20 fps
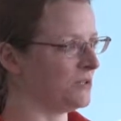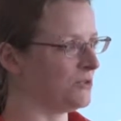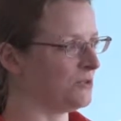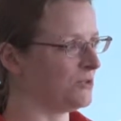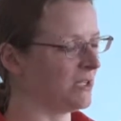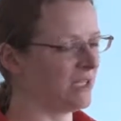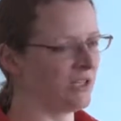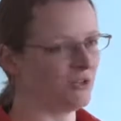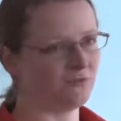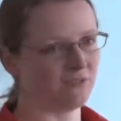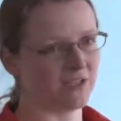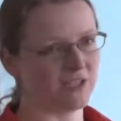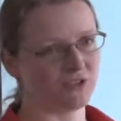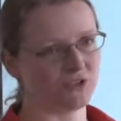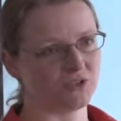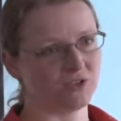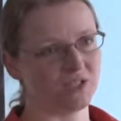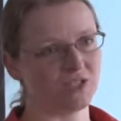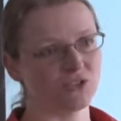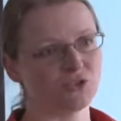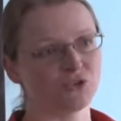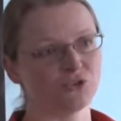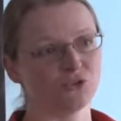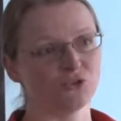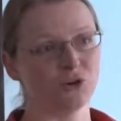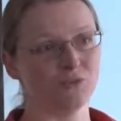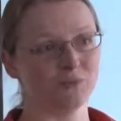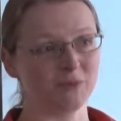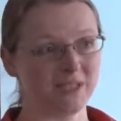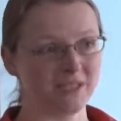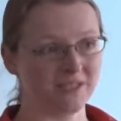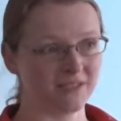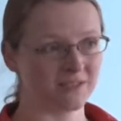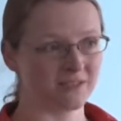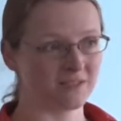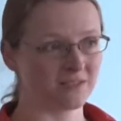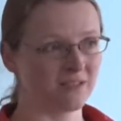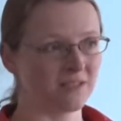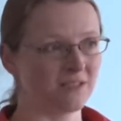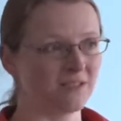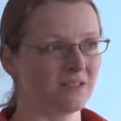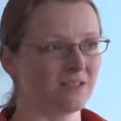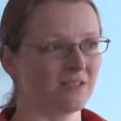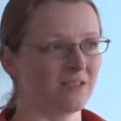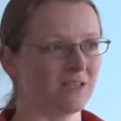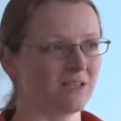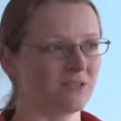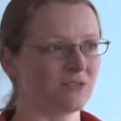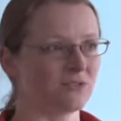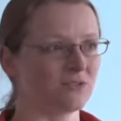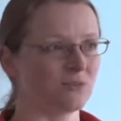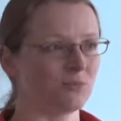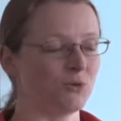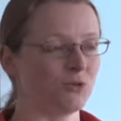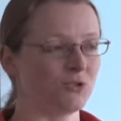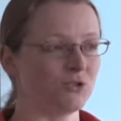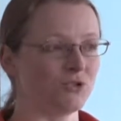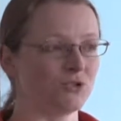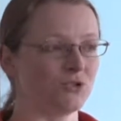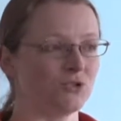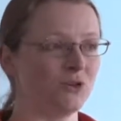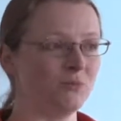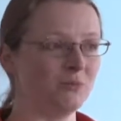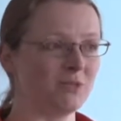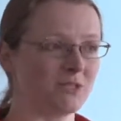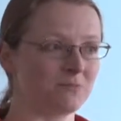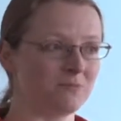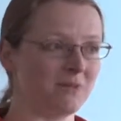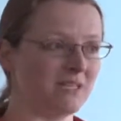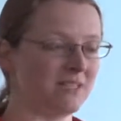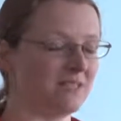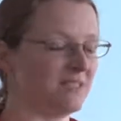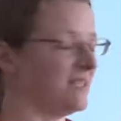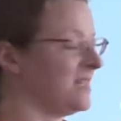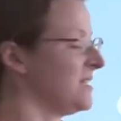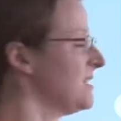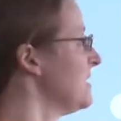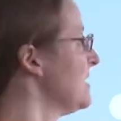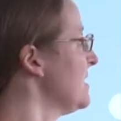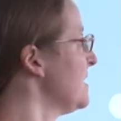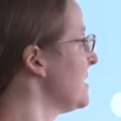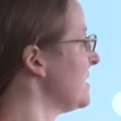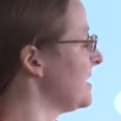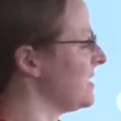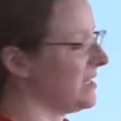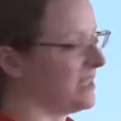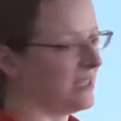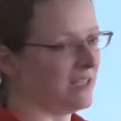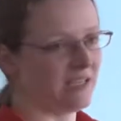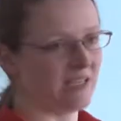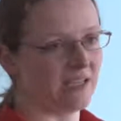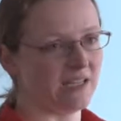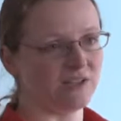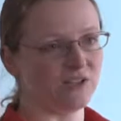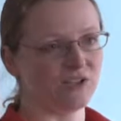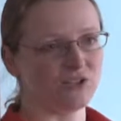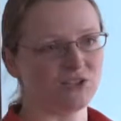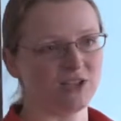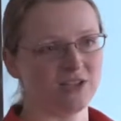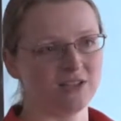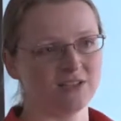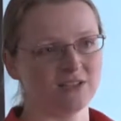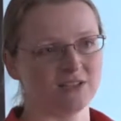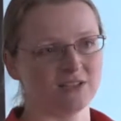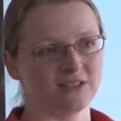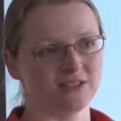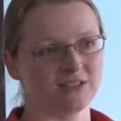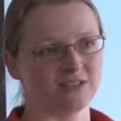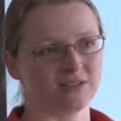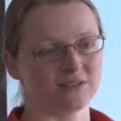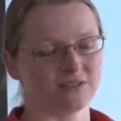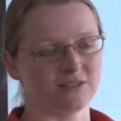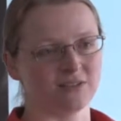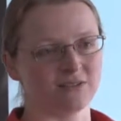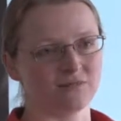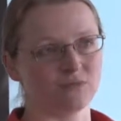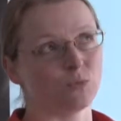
doing innovation in genomics and supporting genomics medicine and the challenges,